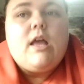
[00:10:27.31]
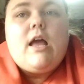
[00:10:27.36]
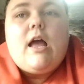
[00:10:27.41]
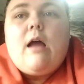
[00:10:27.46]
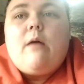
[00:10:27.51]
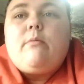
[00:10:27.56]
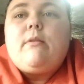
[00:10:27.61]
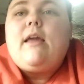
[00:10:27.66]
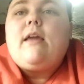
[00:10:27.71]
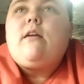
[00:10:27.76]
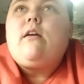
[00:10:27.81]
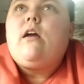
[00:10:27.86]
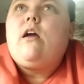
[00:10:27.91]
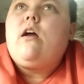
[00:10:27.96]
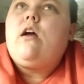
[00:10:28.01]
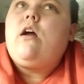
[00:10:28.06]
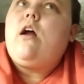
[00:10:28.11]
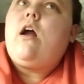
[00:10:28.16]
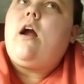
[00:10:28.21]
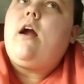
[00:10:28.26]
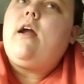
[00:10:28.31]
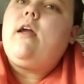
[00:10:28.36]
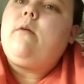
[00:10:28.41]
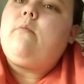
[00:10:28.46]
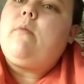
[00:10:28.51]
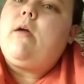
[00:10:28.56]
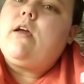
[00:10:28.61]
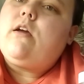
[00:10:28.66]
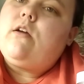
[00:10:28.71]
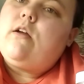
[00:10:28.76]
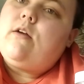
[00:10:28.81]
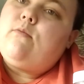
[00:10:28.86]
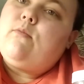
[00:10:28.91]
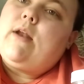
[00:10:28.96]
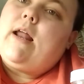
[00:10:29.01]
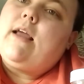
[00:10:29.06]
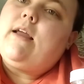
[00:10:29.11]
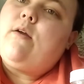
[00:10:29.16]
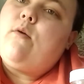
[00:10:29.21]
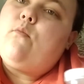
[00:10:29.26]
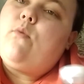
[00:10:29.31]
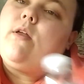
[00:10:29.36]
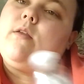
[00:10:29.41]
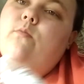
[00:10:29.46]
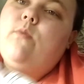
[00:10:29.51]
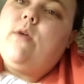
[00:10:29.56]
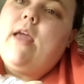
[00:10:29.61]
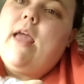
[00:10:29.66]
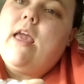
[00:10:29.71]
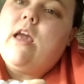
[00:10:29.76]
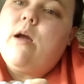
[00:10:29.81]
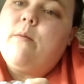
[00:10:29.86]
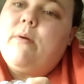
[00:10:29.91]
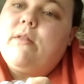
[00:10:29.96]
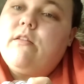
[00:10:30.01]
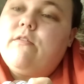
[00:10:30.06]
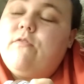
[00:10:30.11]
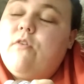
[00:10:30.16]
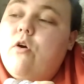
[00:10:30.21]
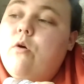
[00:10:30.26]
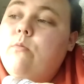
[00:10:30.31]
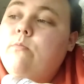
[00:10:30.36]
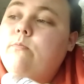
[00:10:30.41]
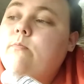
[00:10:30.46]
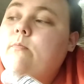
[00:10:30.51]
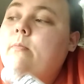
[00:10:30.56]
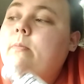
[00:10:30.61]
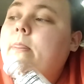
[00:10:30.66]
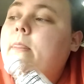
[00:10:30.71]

I'm like, alright, like, when we hang up on the phone,